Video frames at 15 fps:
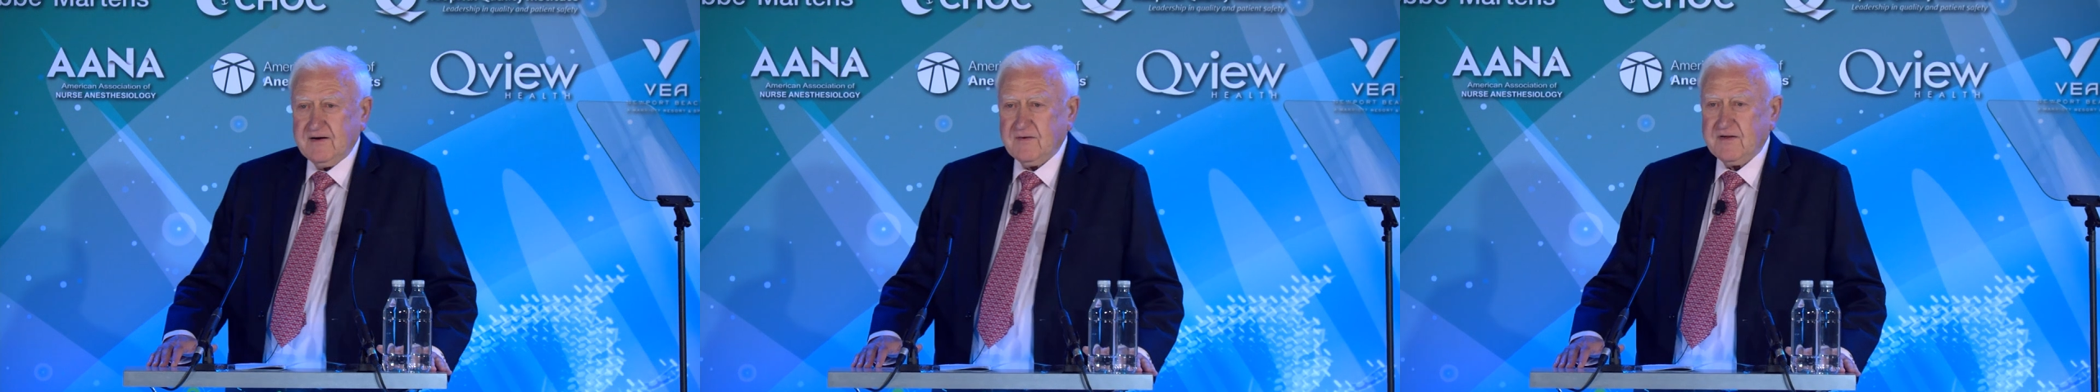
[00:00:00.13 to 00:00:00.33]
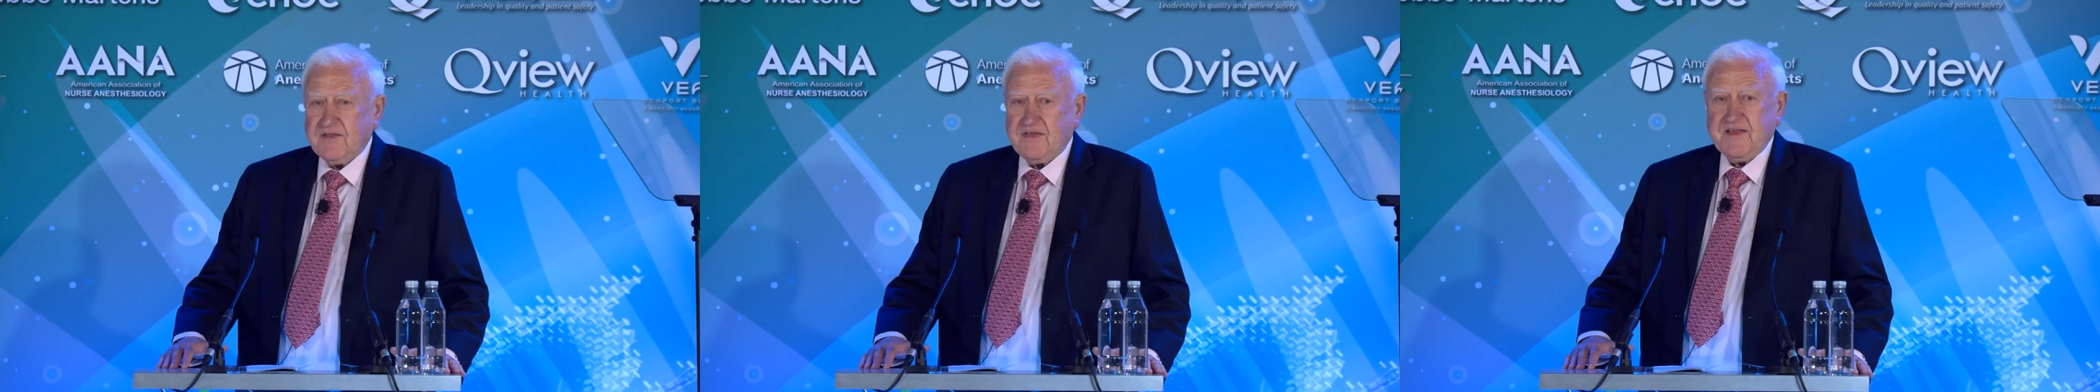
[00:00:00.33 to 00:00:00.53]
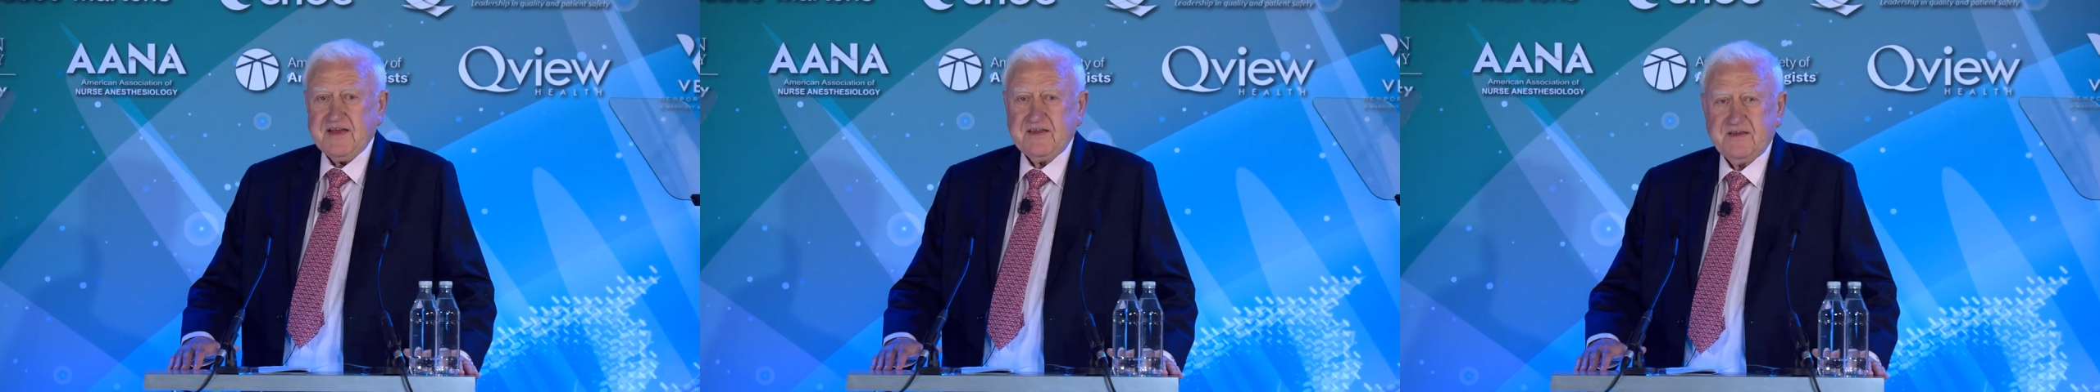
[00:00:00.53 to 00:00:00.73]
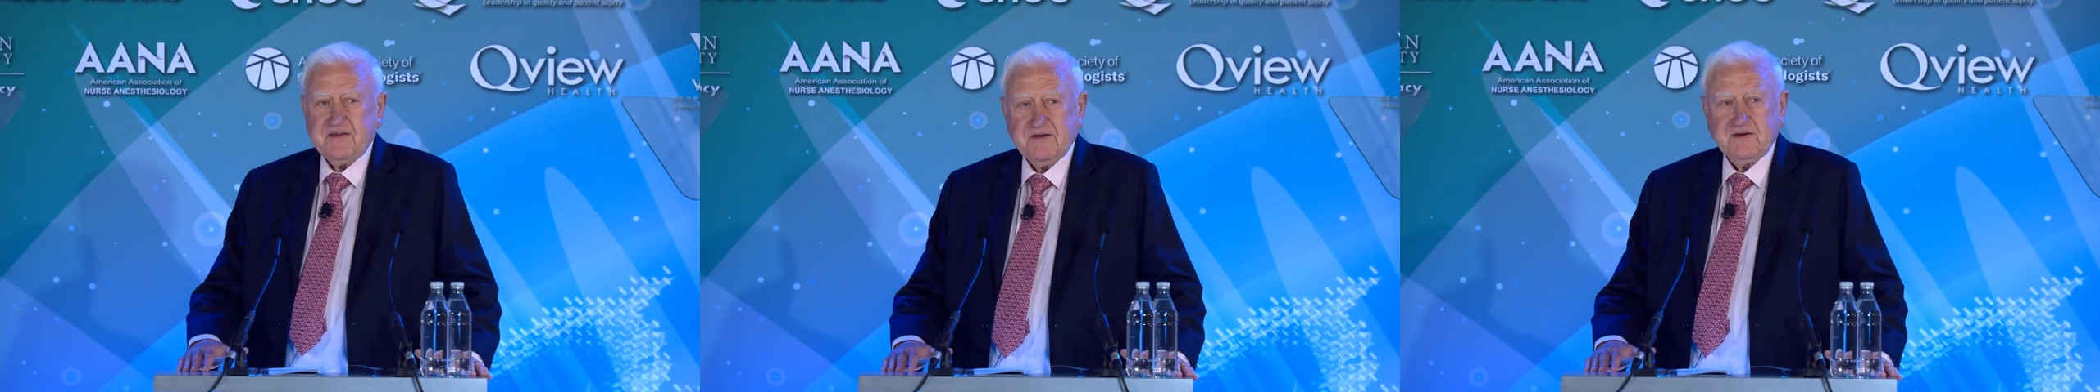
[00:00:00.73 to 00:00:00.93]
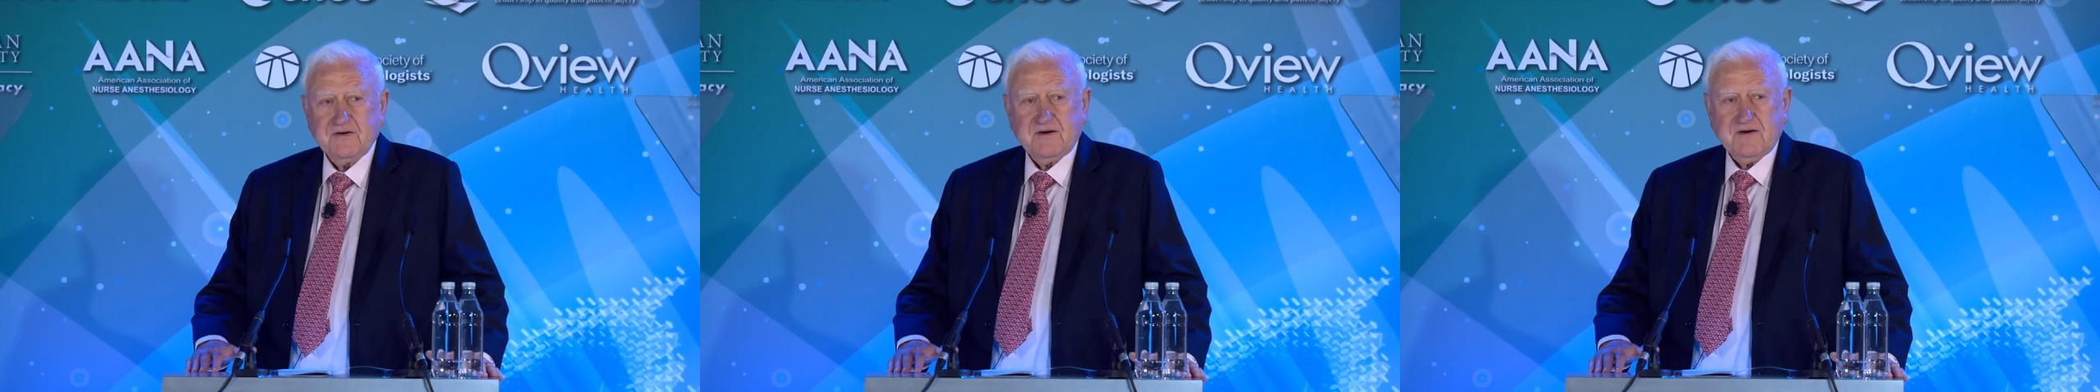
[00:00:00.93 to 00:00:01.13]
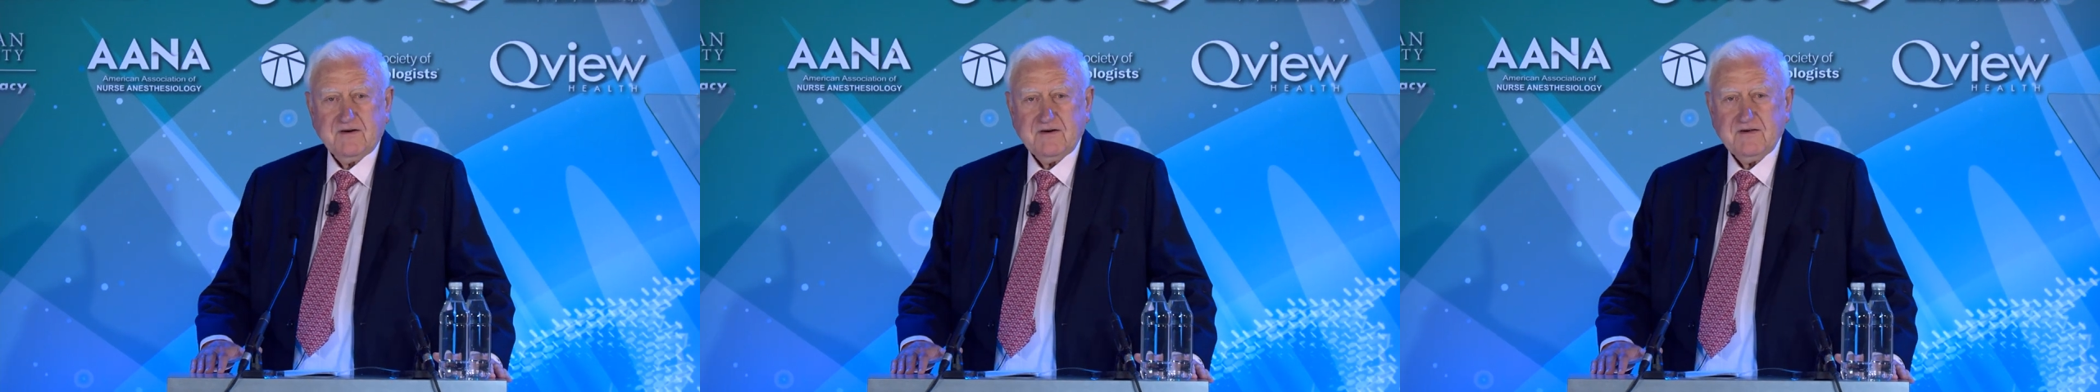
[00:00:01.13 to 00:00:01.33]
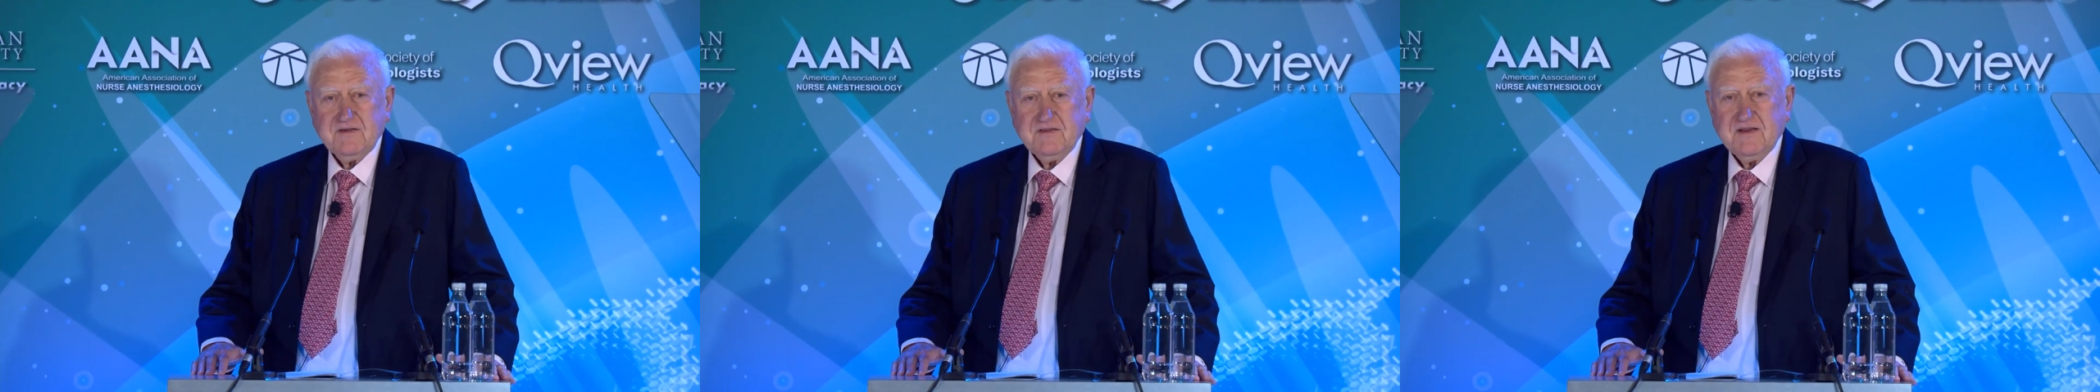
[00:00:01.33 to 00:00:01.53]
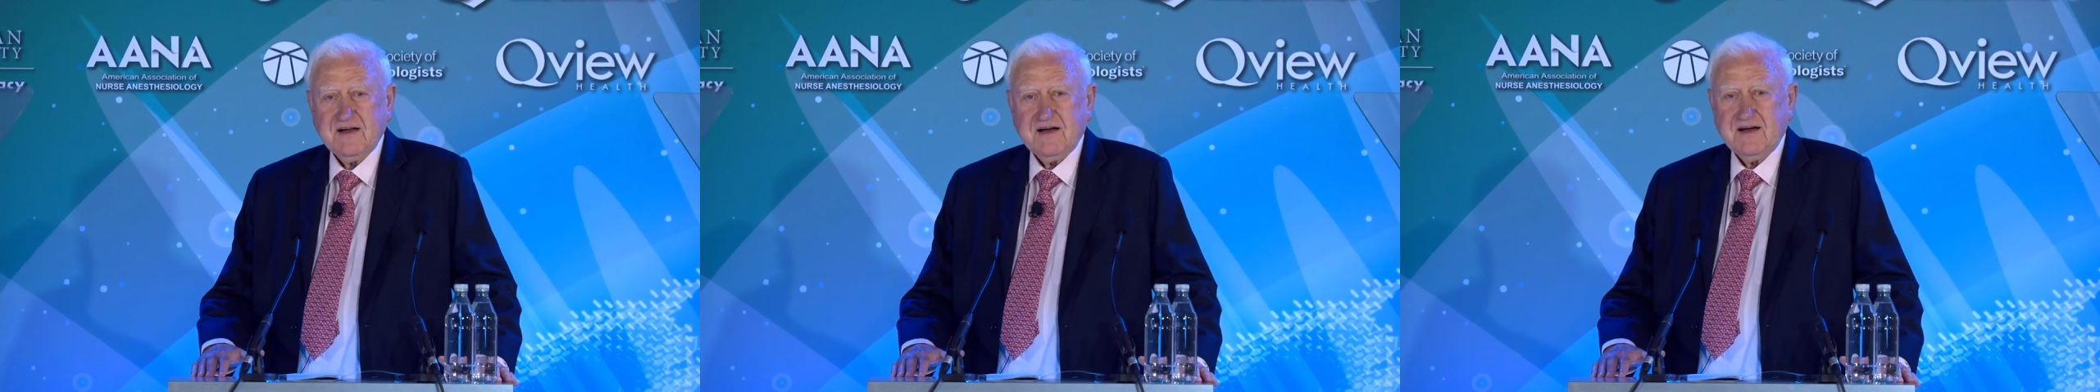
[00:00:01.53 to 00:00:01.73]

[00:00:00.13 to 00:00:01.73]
Well, thank you all.